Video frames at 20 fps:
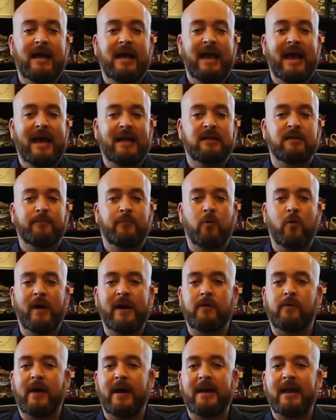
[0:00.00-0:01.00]
at the
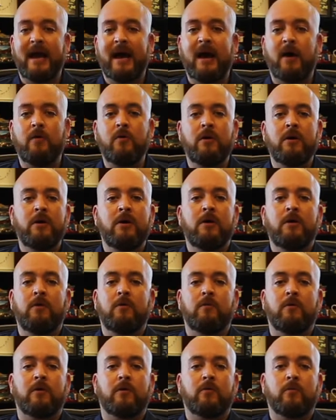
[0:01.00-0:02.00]
point right now
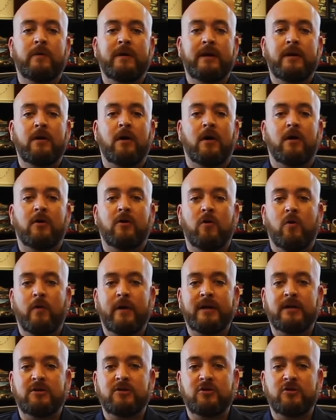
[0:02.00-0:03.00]
where we are
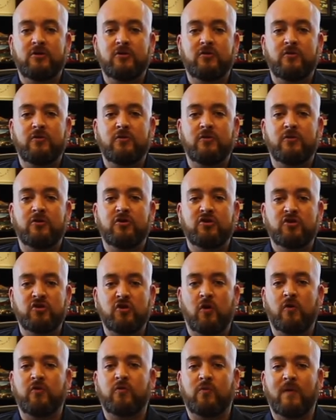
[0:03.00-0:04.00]
going to
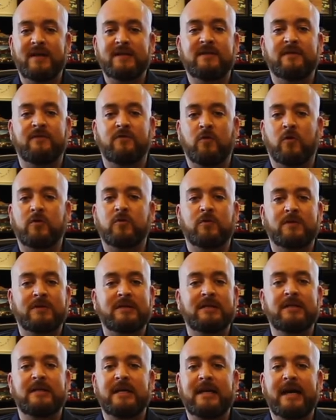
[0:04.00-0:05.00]
show the rest of
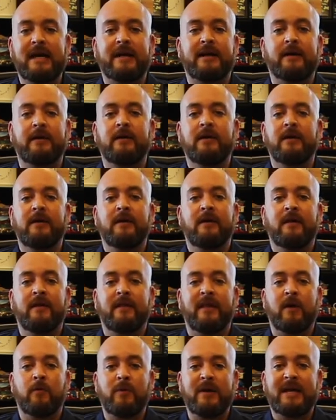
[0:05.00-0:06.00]
Northwest Indiana
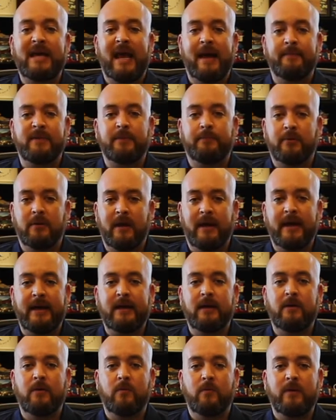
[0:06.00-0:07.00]
that we came to
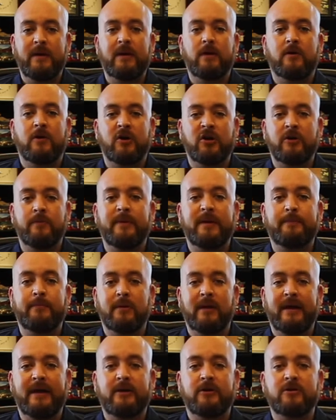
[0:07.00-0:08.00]
play. We are going to be
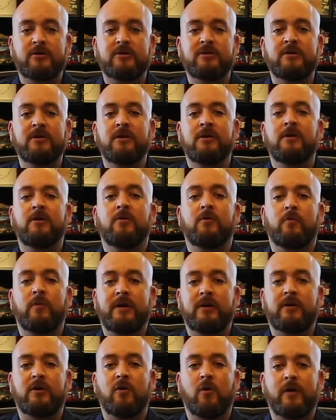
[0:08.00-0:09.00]
players.
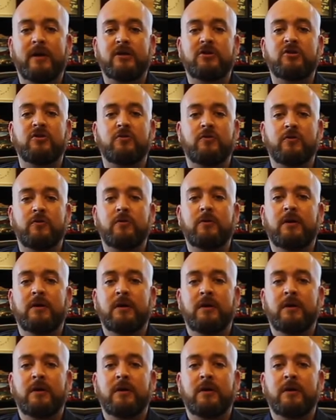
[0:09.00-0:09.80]
We are going to